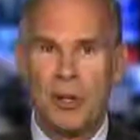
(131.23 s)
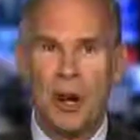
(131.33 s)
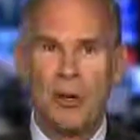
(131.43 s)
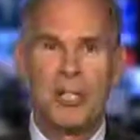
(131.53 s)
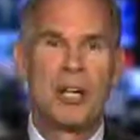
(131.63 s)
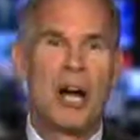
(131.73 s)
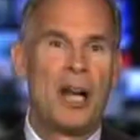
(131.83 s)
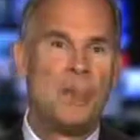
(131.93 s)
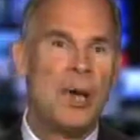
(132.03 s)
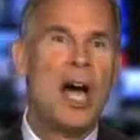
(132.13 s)
maritime
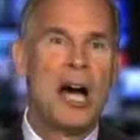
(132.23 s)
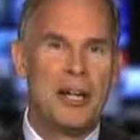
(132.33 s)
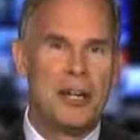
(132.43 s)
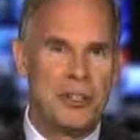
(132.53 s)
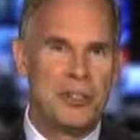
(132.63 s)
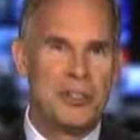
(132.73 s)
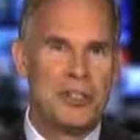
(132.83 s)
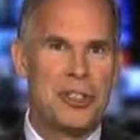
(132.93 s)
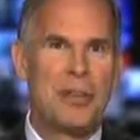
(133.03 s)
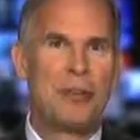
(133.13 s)
uh, such as
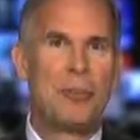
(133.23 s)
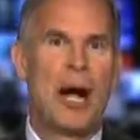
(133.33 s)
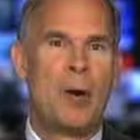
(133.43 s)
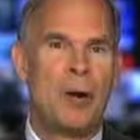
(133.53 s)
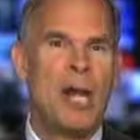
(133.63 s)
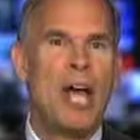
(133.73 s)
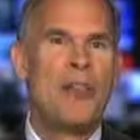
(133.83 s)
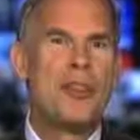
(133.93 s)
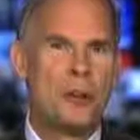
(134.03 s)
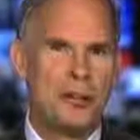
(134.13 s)
naval power.
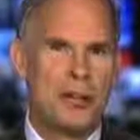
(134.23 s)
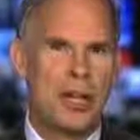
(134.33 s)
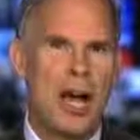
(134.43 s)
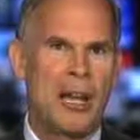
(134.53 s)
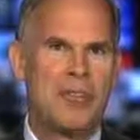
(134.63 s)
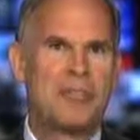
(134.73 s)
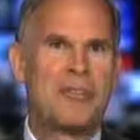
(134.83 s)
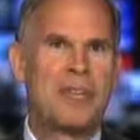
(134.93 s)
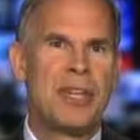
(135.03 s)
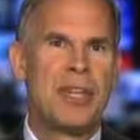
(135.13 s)
Those are the kinds of
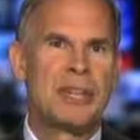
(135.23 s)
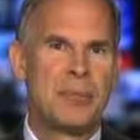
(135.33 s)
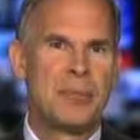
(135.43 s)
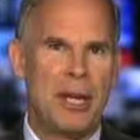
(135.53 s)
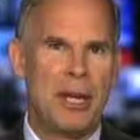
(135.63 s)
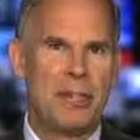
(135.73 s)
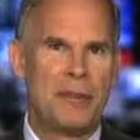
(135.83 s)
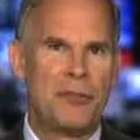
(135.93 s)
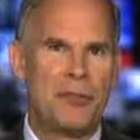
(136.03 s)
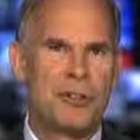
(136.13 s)
things that make a
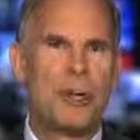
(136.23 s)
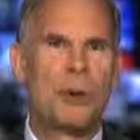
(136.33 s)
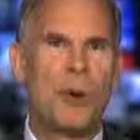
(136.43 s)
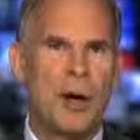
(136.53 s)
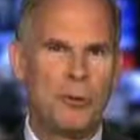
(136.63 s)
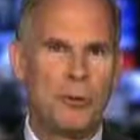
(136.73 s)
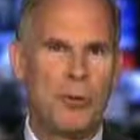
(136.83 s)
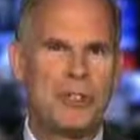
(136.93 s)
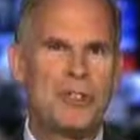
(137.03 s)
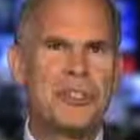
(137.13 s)
difference. And a ground
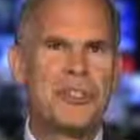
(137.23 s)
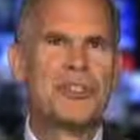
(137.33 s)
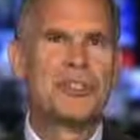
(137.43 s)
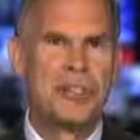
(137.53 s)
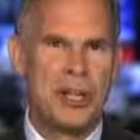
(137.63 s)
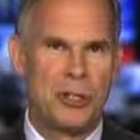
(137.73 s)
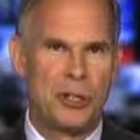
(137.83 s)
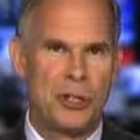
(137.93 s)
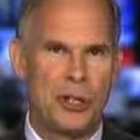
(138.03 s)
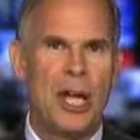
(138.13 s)
presence is
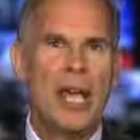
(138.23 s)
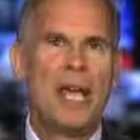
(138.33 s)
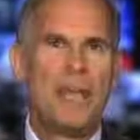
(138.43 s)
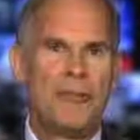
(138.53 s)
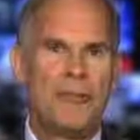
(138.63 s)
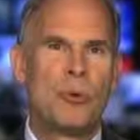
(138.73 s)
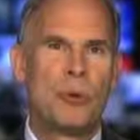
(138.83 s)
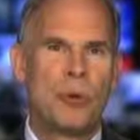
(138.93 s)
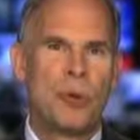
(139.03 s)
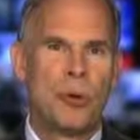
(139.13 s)
essential if you are
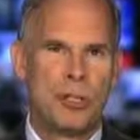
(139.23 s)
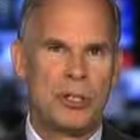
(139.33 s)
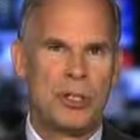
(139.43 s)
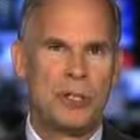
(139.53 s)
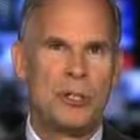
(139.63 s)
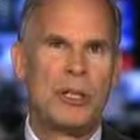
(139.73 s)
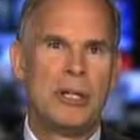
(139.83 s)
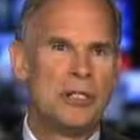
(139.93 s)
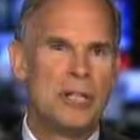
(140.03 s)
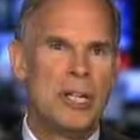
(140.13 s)
going to
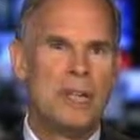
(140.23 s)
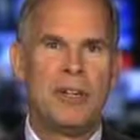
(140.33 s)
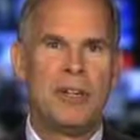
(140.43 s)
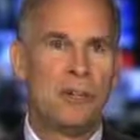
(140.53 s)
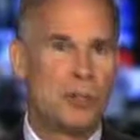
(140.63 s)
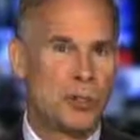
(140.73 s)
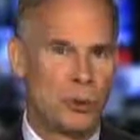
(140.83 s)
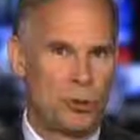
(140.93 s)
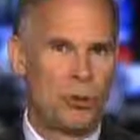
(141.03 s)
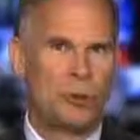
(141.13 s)
achieve either total
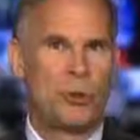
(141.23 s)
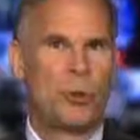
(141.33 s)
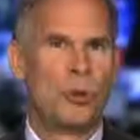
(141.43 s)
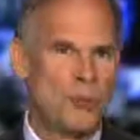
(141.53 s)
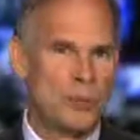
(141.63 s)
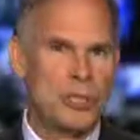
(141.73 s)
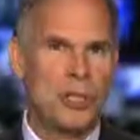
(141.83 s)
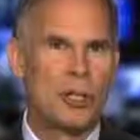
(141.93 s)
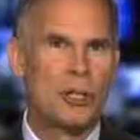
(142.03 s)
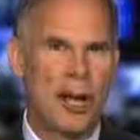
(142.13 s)
control of a
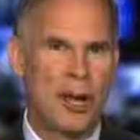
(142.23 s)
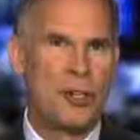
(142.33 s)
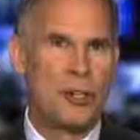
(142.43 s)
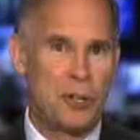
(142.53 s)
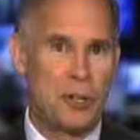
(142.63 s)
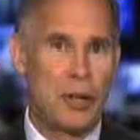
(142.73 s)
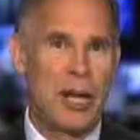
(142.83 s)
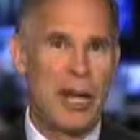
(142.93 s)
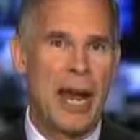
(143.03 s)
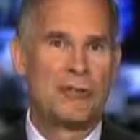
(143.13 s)
particular area that you're going
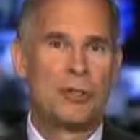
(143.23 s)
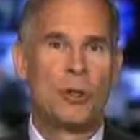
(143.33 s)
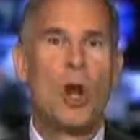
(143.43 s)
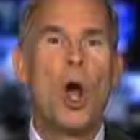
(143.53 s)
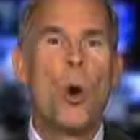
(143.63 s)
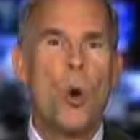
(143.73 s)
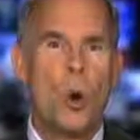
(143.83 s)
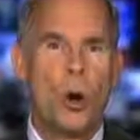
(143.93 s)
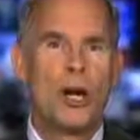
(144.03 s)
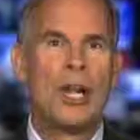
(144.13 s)
after
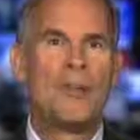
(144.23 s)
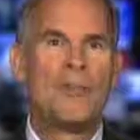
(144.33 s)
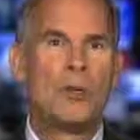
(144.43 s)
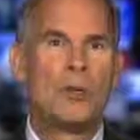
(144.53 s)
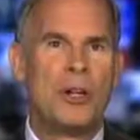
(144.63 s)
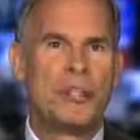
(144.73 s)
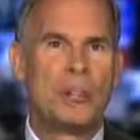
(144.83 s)
or if you want to